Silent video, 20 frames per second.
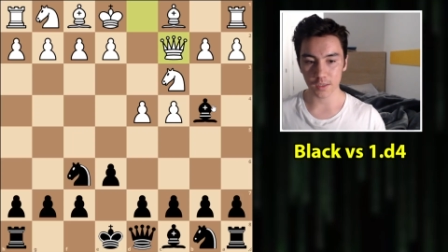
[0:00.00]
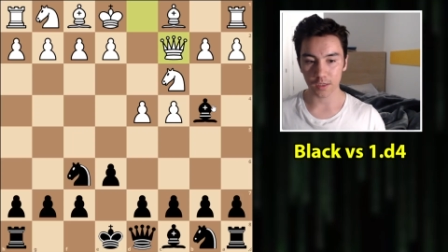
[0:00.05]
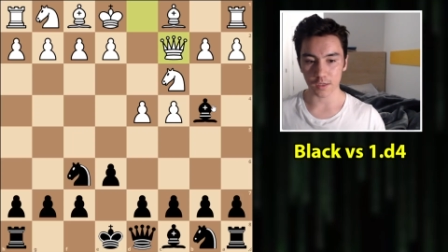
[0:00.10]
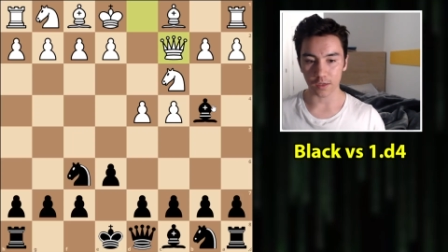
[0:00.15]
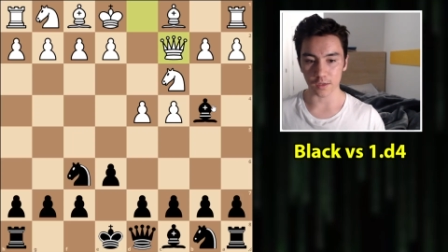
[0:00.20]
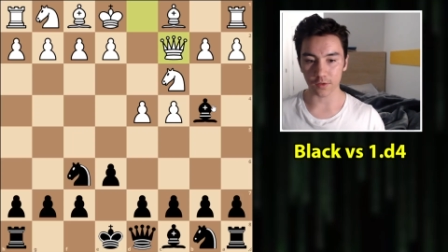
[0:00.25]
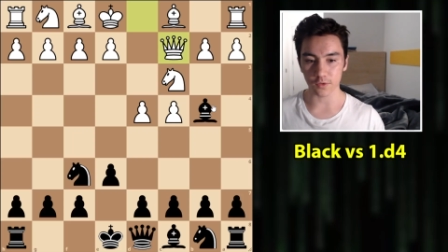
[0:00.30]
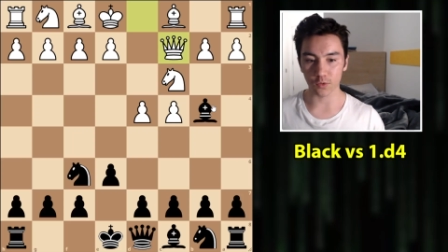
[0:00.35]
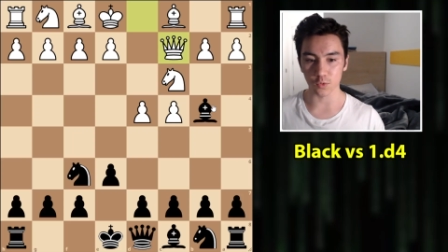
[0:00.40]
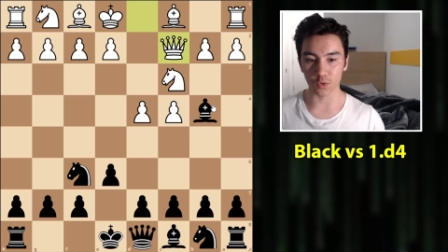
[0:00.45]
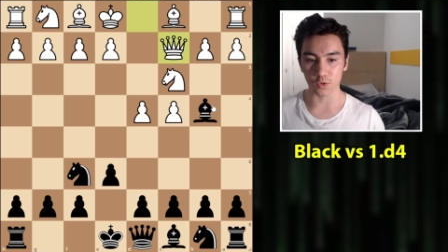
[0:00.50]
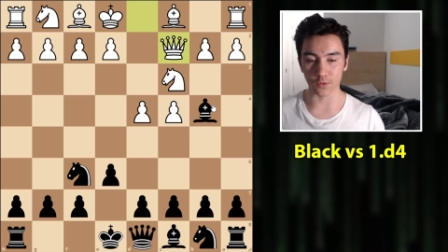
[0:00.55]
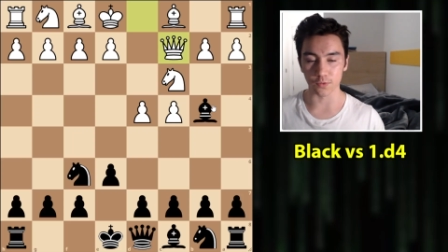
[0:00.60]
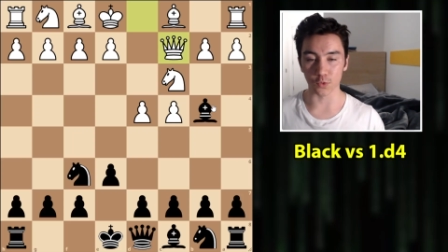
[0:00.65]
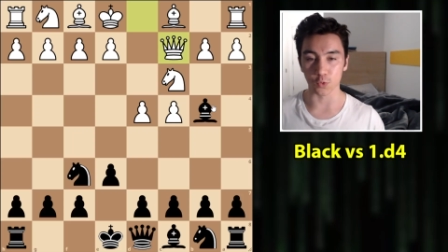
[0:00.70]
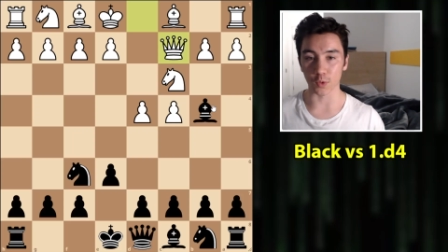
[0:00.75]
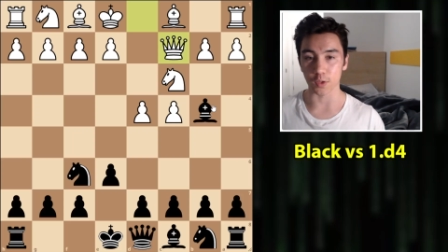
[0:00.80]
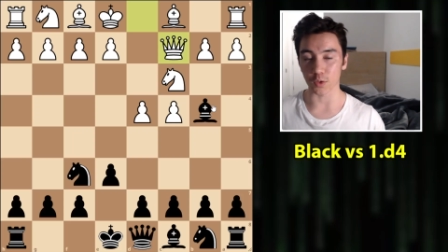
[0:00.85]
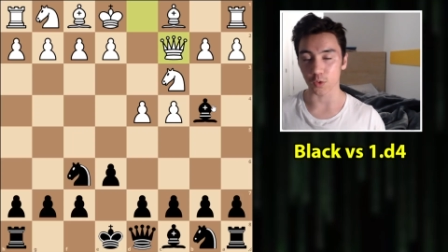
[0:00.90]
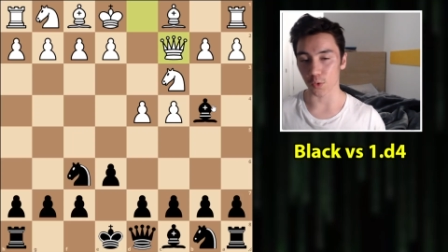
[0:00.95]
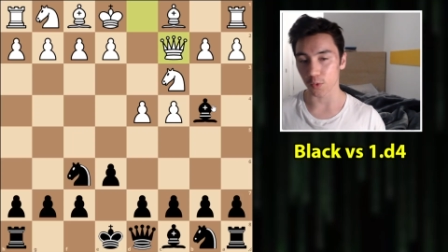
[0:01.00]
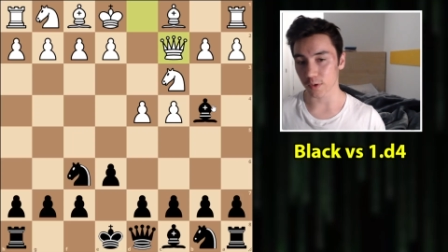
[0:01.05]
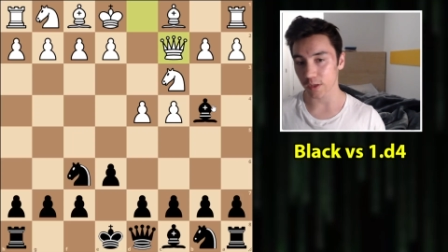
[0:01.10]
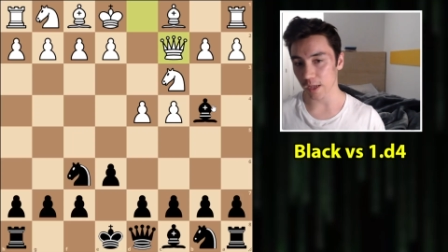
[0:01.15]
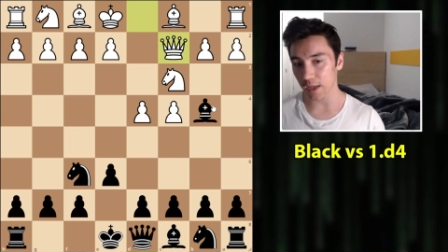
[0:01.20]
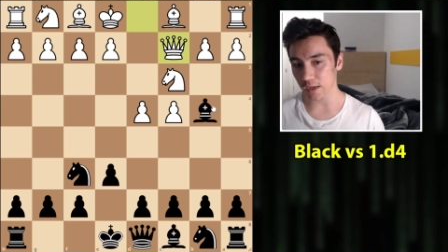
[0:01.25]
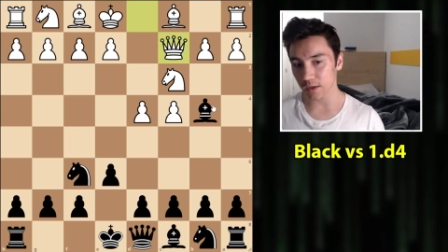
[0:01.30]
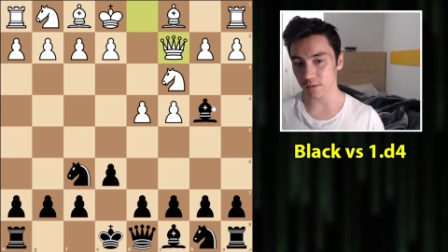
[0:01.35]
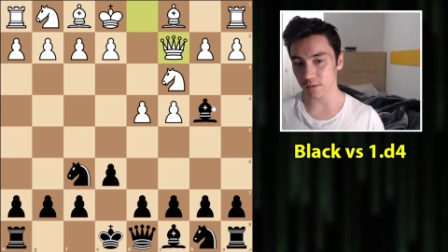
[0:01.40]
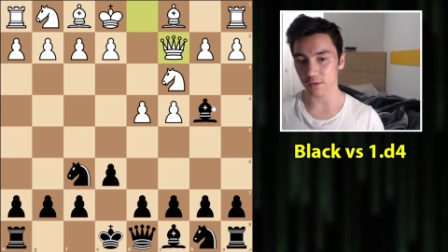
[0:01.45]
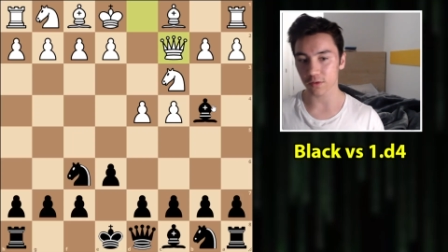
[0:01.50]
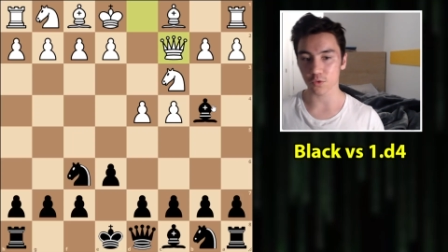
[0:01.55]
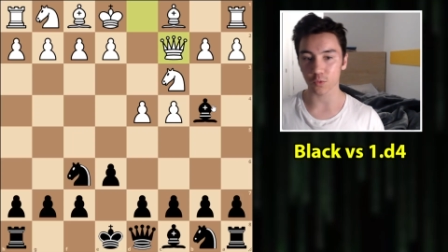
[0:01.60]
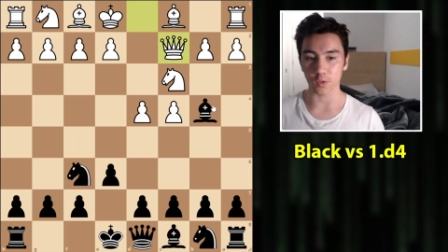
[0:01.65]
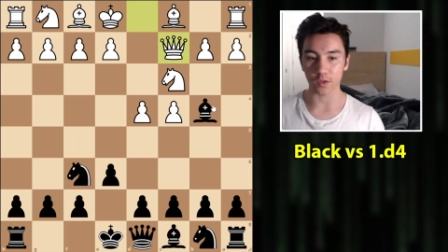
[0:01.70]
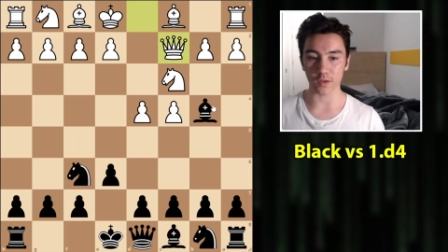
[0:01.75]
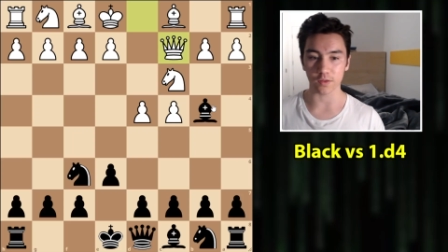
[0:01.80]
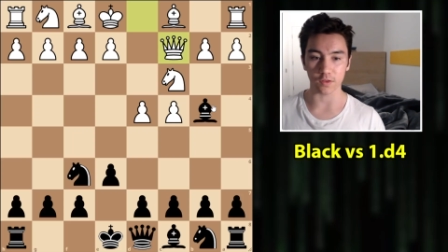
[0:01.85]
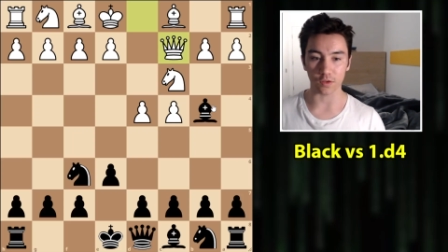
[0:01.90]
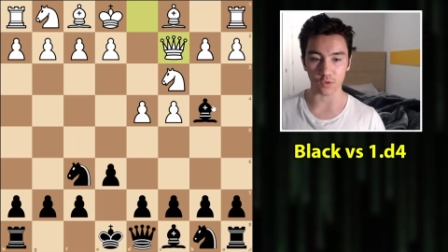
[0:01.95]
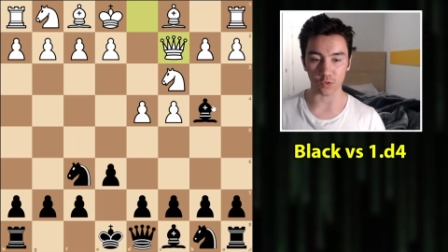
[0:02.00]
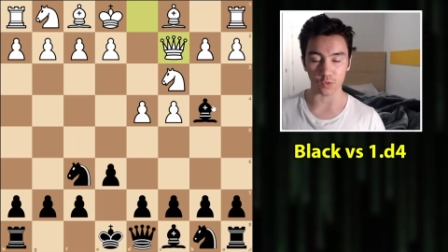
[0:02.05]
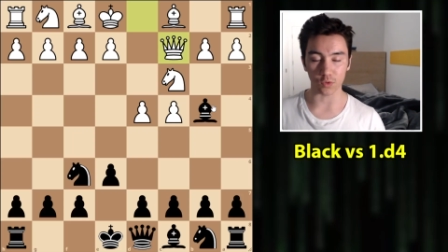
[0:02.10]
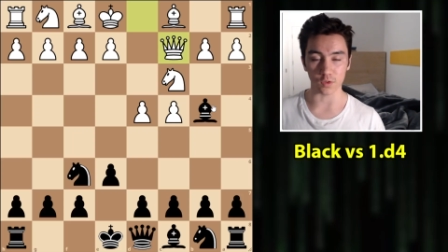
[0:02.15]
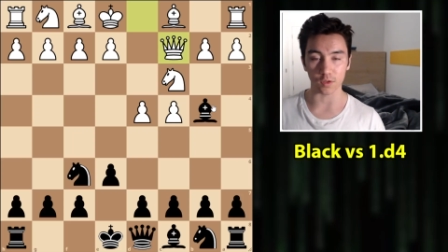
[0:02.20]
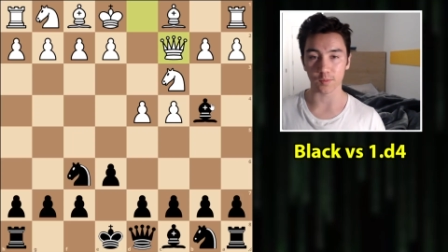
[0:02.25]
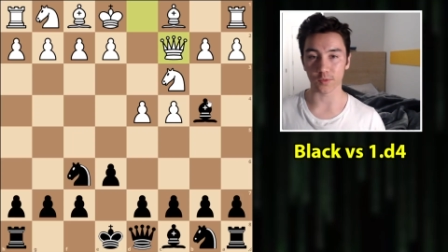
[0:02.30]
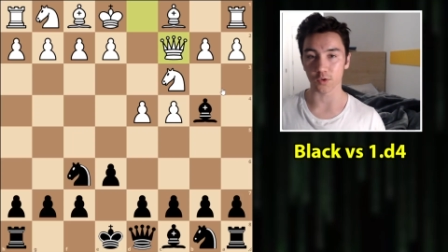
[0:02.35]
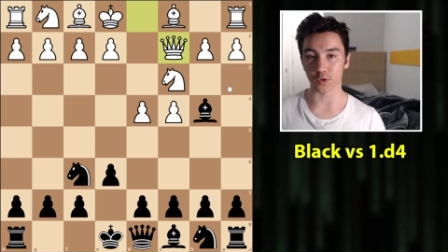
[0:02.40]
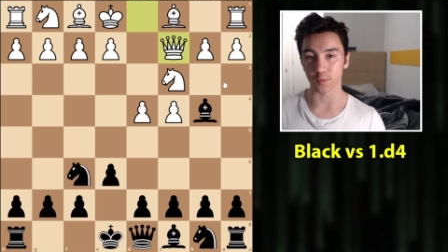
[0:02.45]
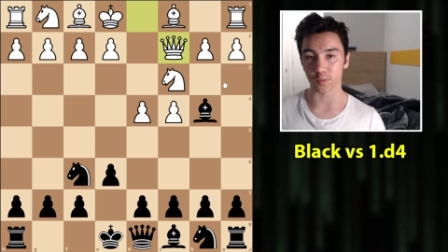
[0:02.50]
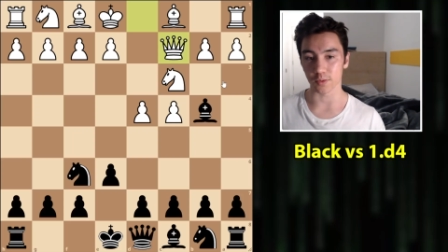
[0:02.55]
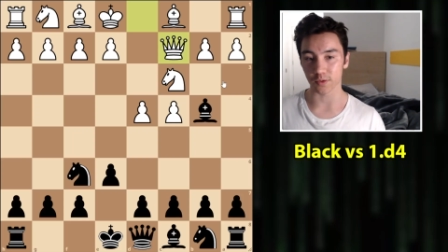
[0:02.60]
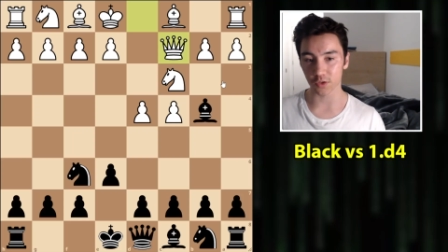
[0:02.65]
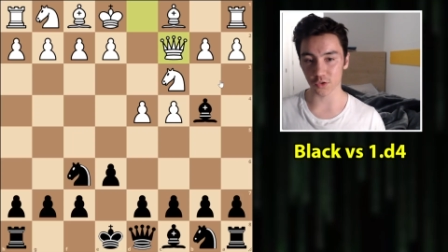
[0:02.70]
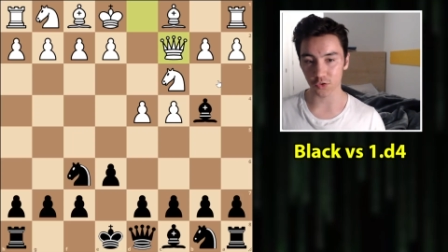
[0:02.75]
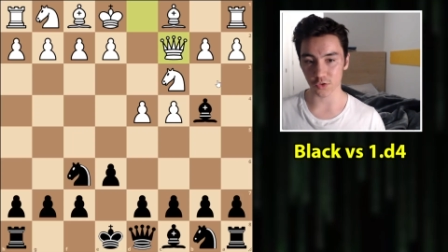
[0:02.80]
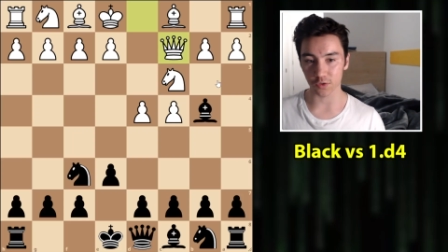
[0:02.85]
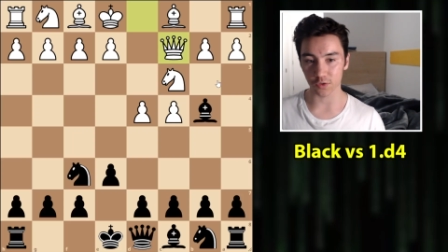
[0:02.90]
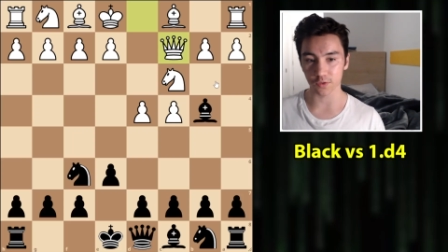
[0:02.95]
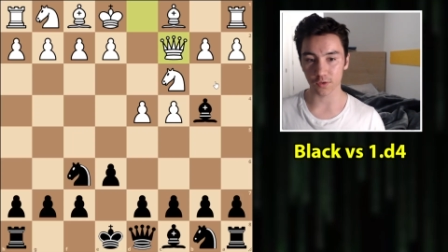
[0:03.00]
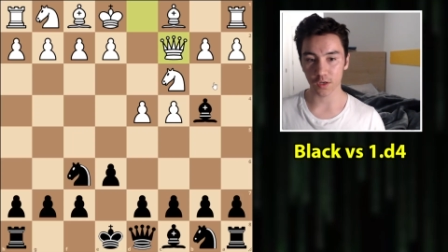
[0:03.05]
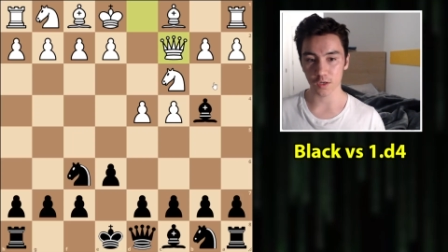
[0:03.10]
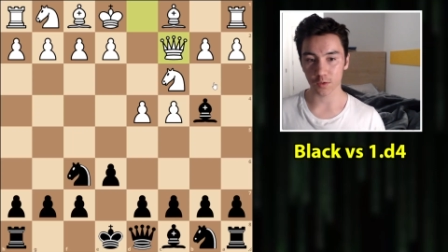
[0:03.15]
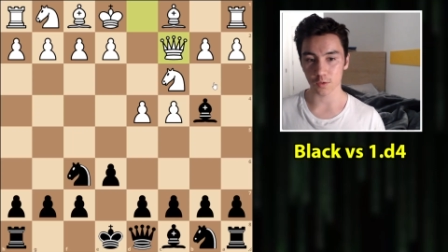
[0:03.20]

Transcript: is sort of doing okay in these queen c2 nimzo positions,